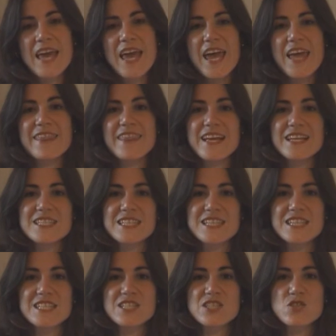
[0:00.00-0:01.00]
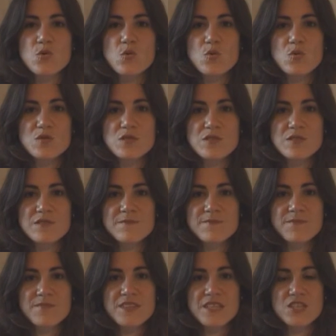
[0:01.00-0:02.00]
and that's the stored
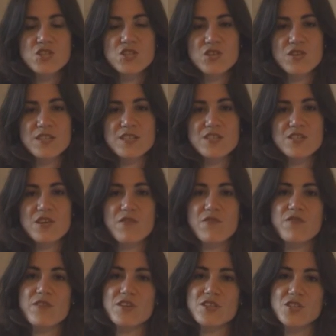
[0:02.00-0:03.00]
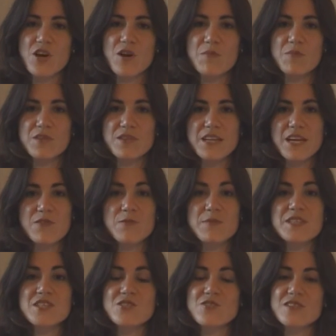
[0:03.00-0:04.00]
sugars. So for example, that would be
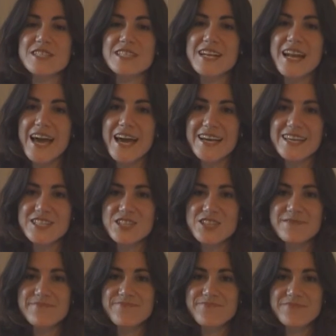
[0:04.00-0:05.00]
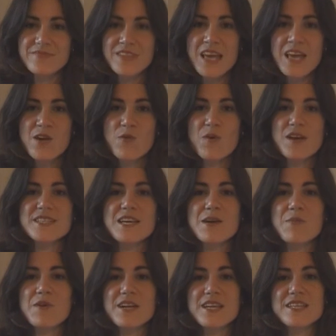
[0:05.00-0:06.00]
stored as glycogen. Once our
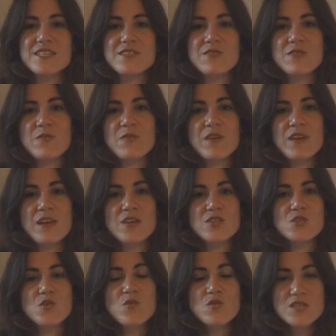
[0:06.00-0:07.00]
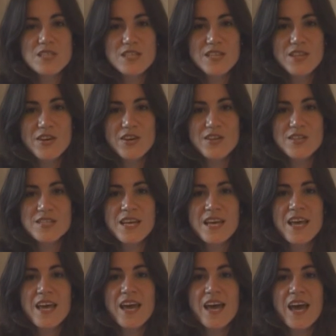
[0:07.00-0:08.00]
body's exhausted those,
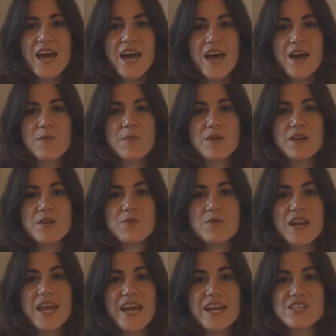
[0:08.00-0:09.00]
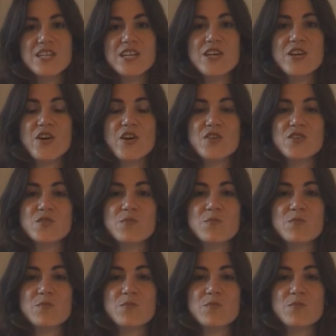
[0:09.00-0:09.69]
our body will actually go